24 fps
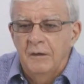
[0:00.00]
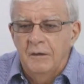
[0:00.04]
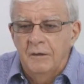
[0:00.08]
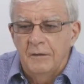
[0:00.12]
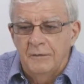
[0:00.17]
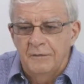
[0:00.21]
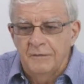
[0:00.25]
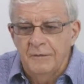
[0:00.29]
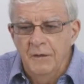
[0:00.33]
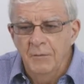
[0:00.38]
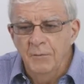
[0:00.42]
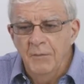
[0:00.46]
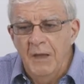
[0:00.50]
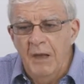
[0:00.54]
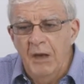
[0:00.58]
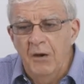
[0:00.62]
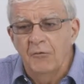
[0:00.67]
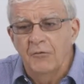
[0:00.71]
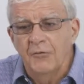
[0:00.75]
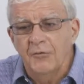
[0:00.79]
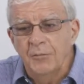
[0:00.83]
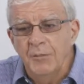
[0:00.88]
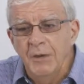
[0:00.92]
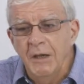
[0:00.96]
Some
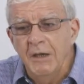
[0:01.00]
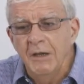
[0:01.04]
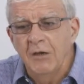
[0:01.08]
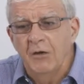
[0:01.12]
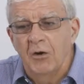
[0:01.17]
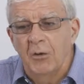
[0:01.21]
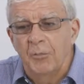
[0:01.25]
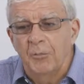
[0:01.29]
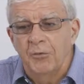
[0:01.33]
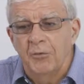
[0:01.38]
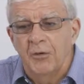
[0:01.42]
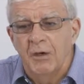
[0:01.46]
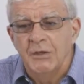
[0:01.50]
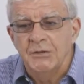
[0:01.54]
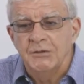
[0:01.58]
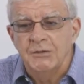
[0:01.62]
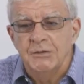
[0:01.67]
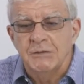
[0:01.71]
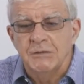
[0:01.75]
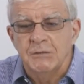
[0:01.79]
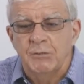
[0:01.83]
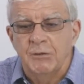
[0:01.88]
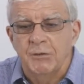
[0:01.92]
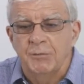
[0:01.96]
arithmetic
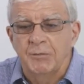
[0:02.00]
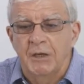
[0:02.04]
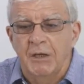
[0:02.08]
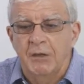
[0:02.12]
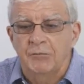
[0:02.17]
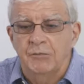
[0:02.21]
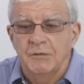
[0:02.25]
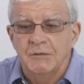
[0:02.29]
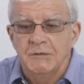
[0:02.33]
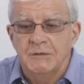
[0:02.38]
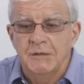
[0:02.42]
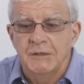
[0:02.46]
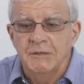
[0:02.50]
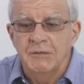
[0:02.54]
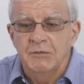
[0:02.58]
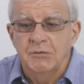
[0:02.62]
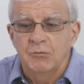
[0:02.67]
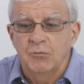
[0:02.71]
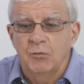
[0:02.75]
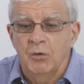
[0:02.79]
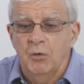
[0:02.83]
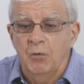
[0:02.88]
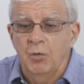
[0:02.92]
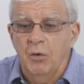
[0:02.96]
operations with
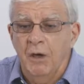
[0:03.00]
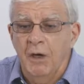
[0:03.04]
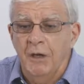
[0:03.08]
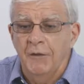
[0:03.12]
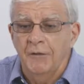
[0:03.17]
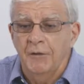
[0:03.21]
matrices require